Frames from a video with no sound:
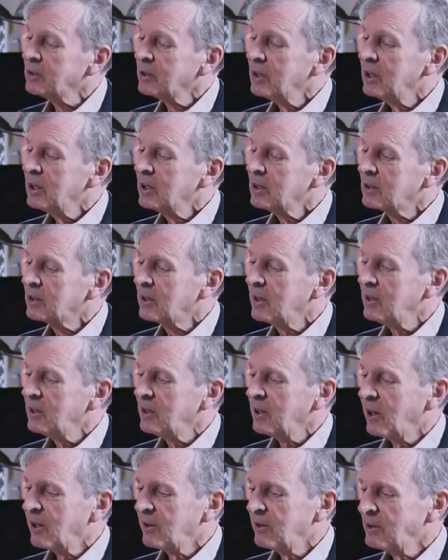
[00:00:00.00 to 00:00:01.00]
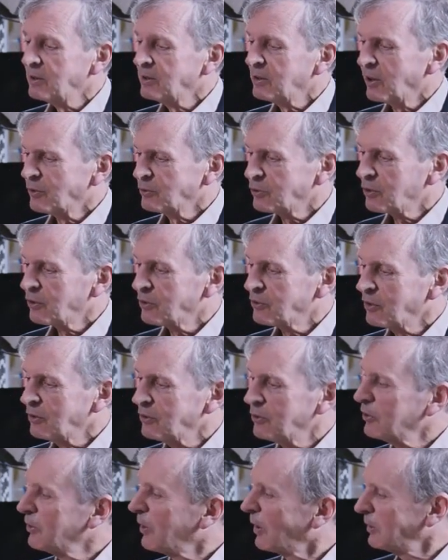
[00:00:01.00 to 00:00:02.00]
And clearly our own
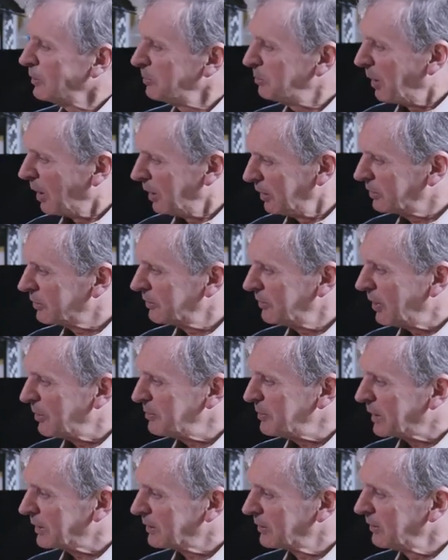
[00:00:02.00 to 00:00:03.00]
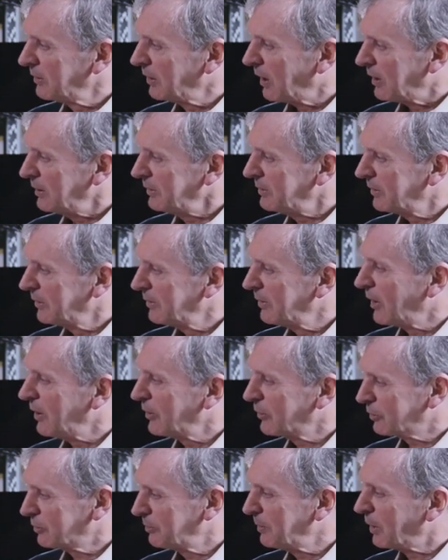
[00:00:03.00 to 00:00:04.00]
consciousness is only part of our mental life. A
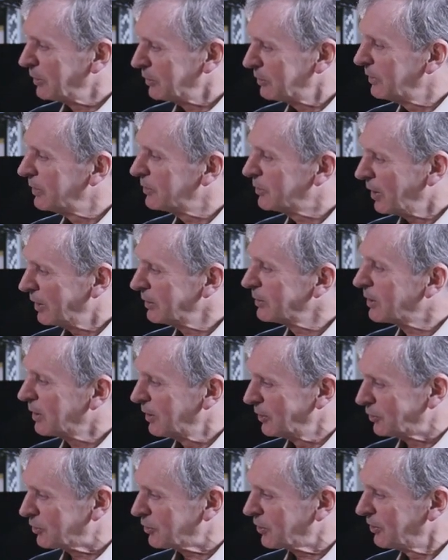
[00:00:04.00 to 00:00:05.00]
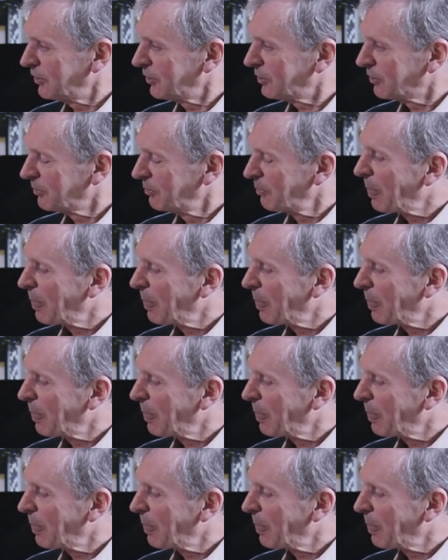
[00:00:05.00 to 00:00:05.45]
vast amount of it's unconscious.